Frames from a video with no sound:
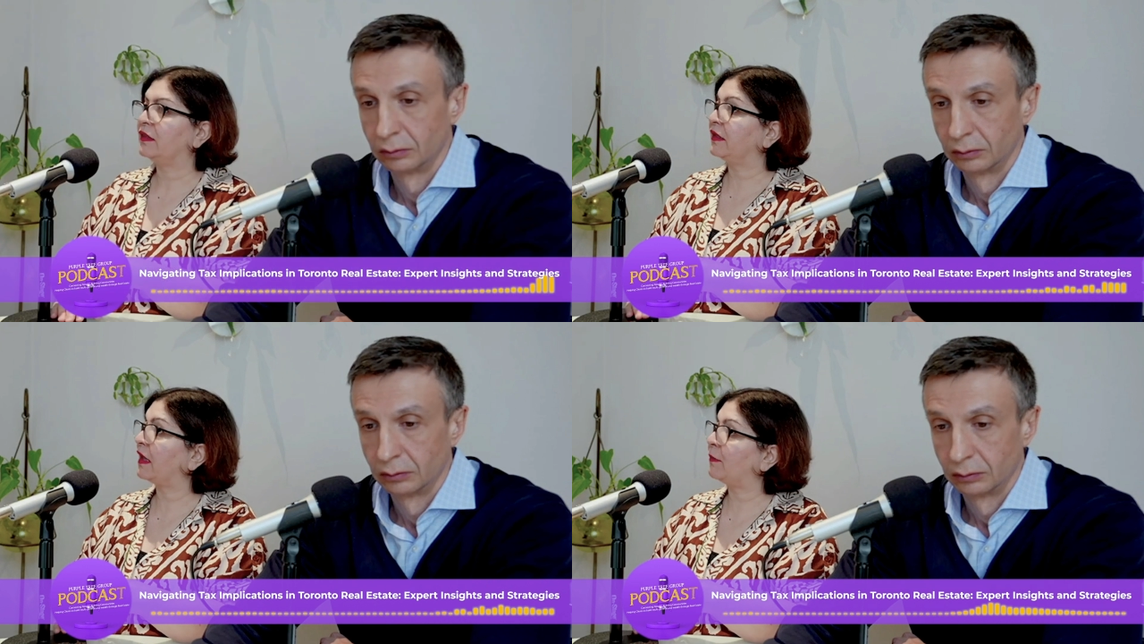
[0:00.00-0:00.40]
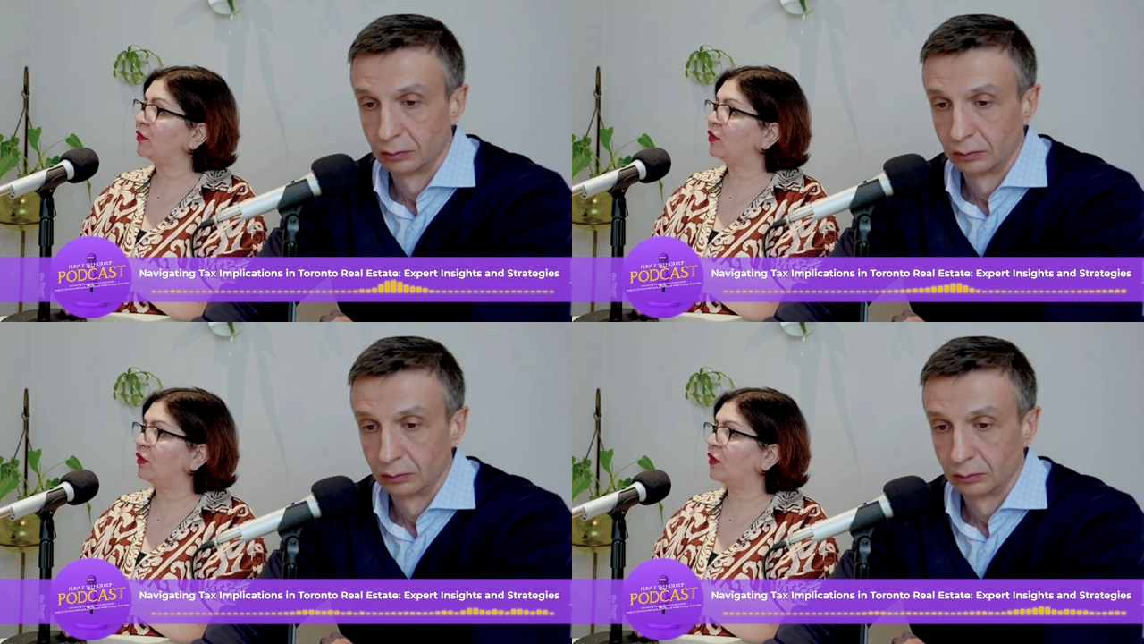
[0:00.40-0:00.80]
Speaker 1: the
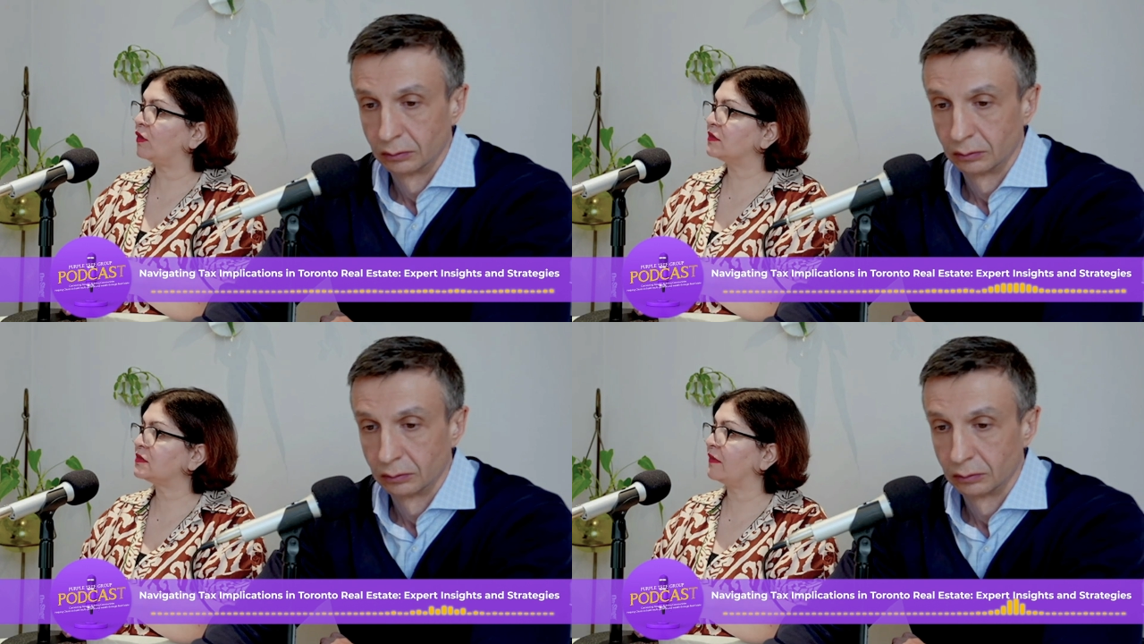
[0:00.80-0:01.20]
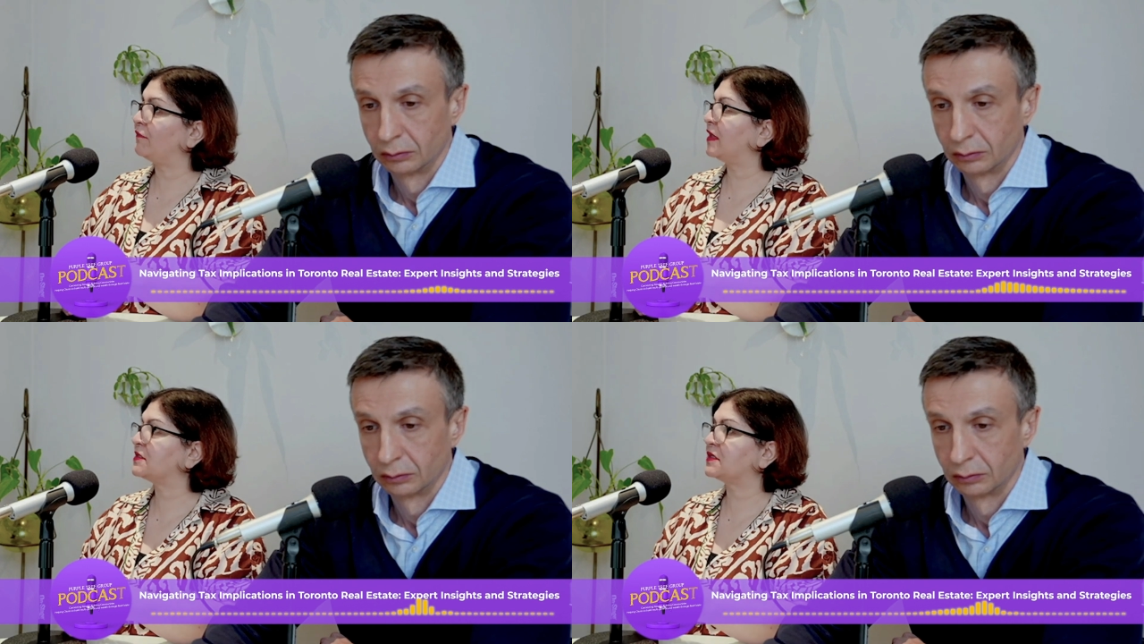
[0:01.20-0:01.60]
capital loss,
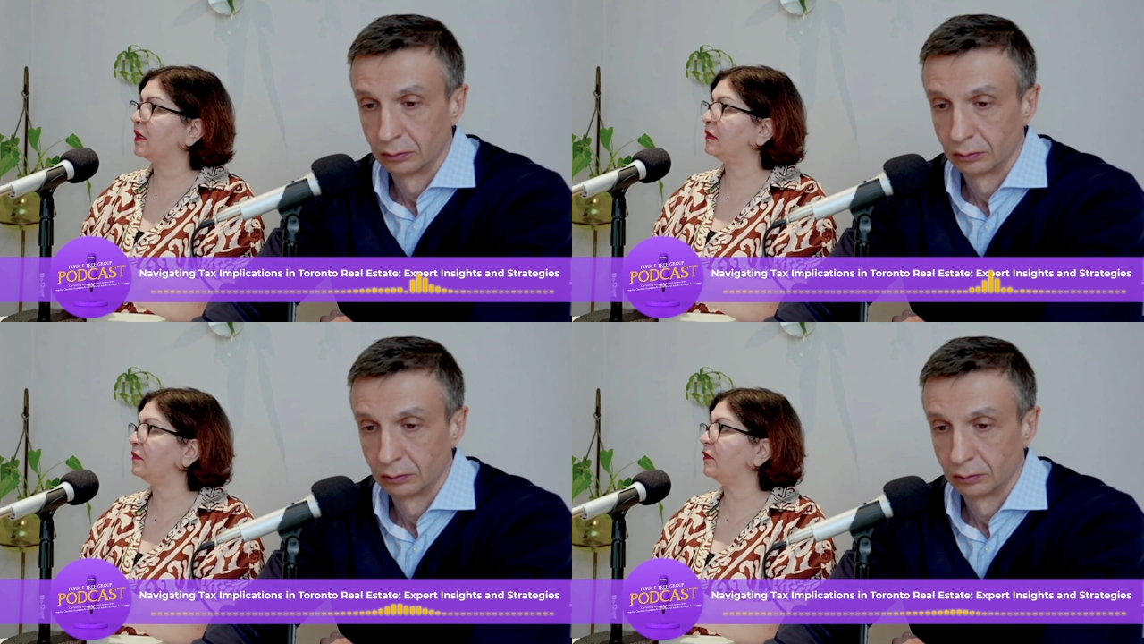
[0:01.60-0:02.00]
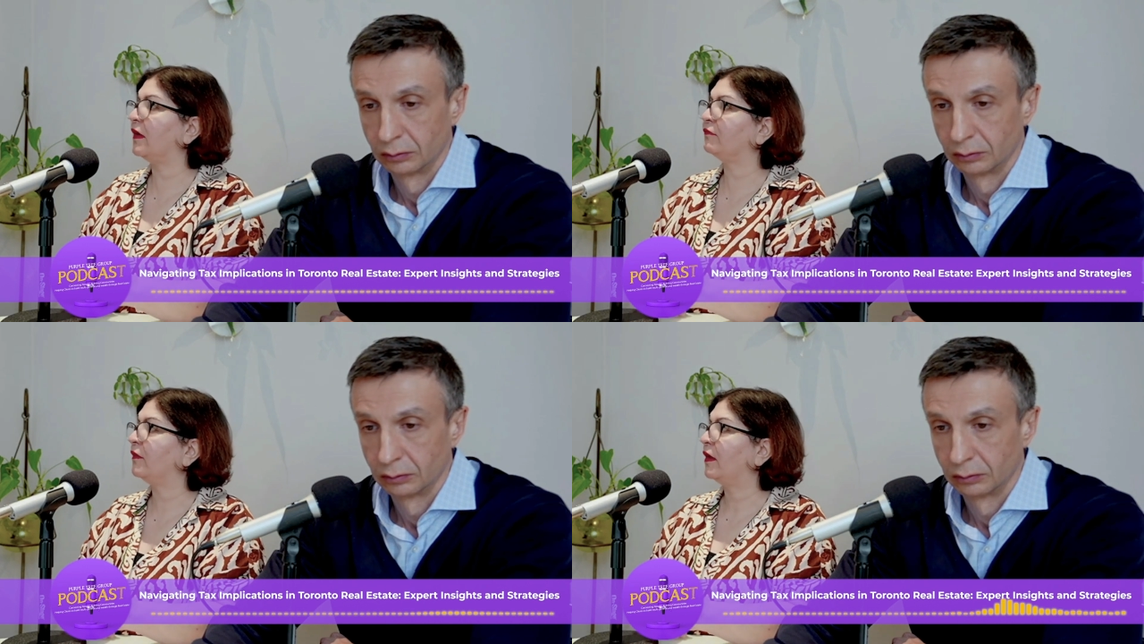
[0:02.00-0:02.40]
if let's say you
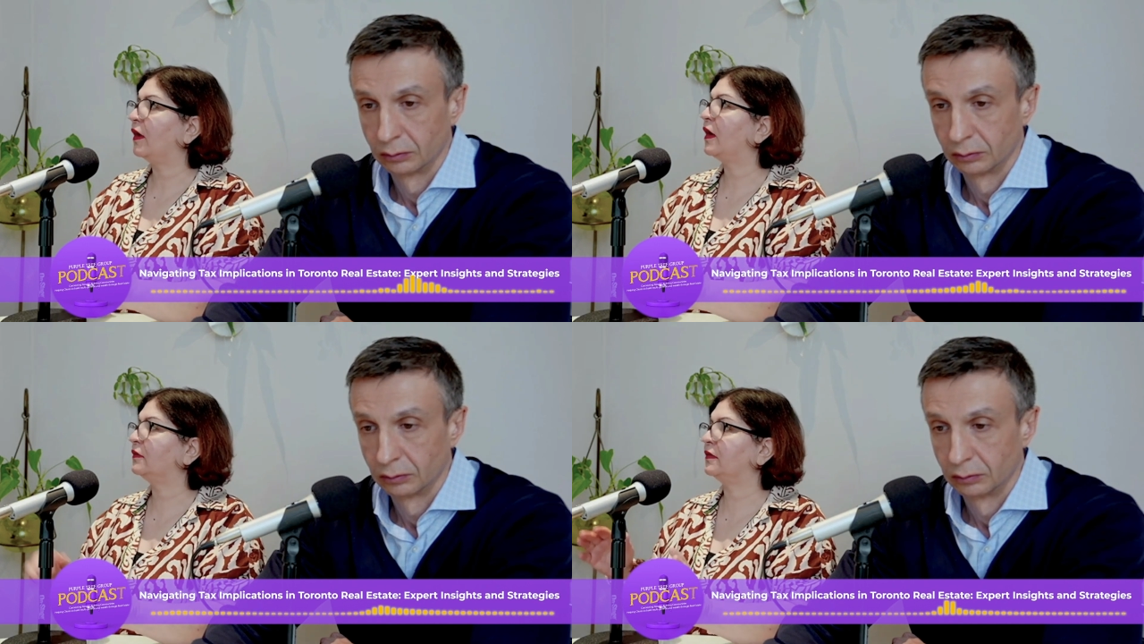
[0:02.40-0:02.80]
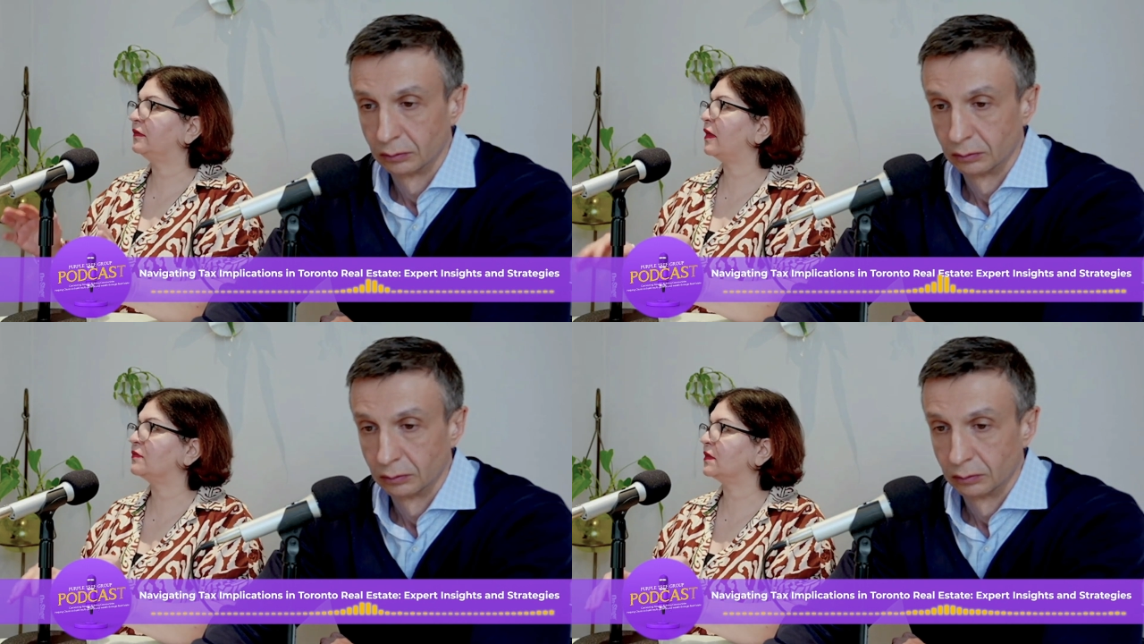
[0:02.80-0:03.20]
have
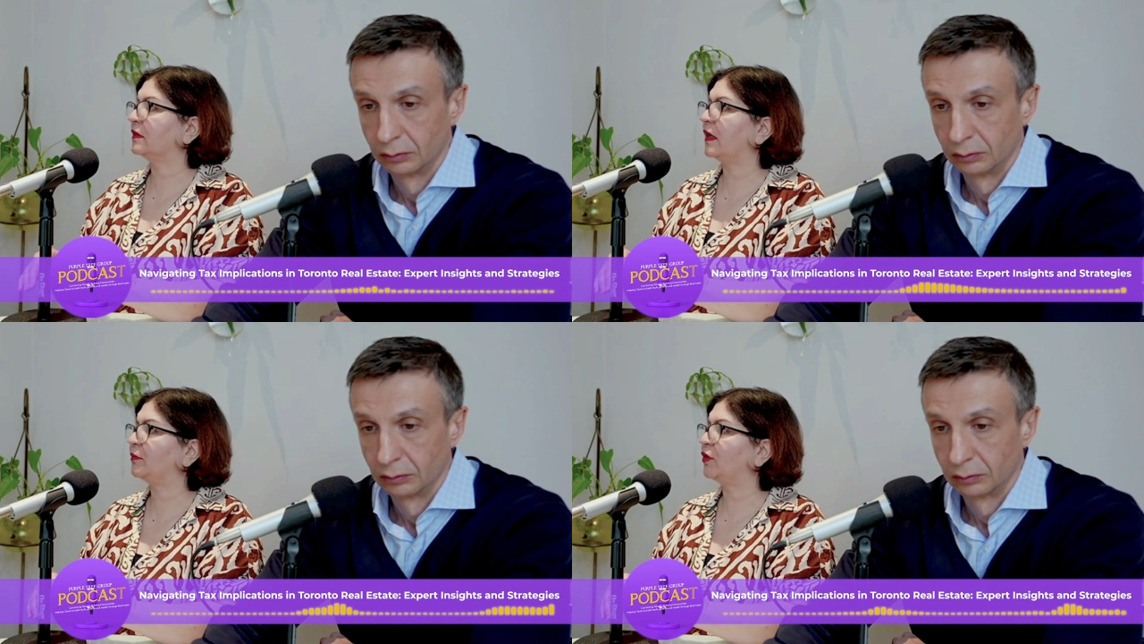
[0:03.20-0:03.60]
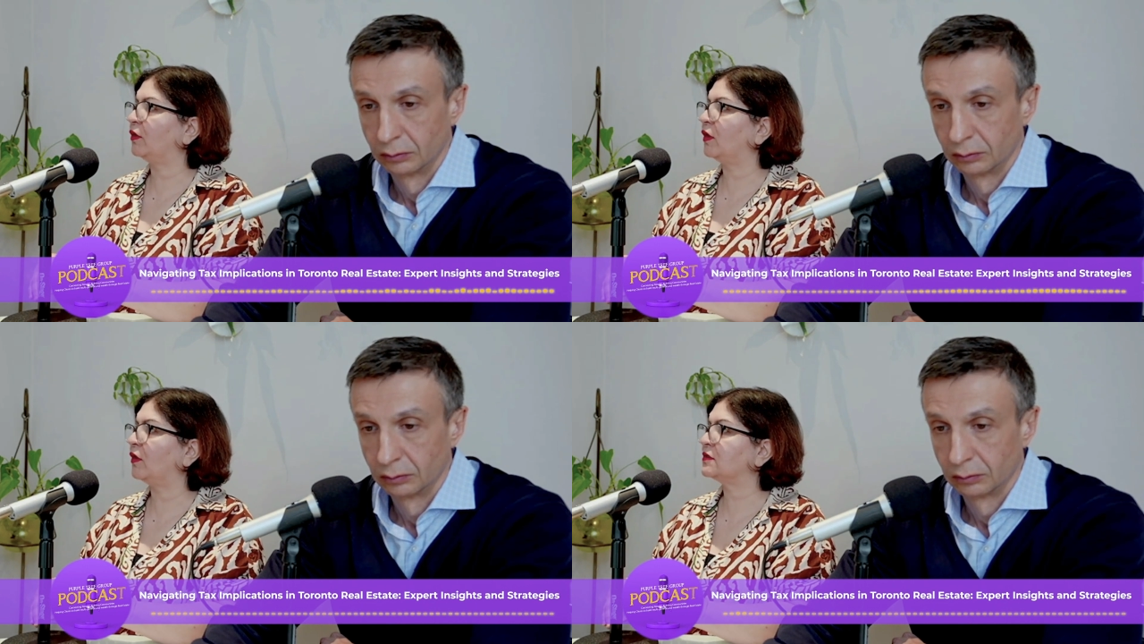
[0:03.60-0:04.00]
100,000
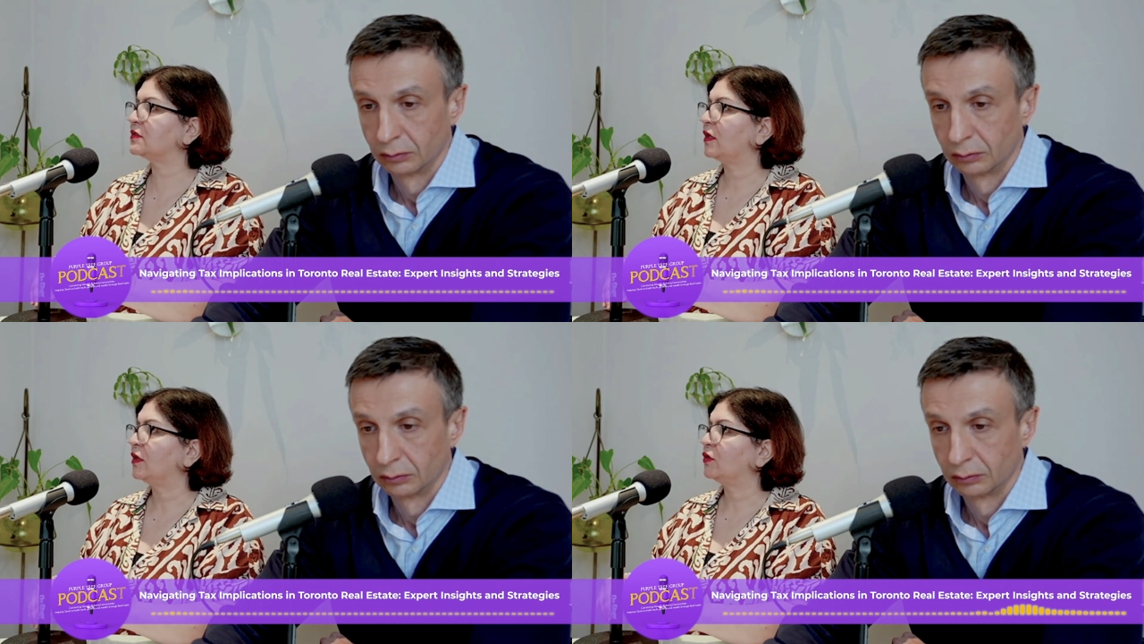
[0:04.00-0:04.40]
capital loss,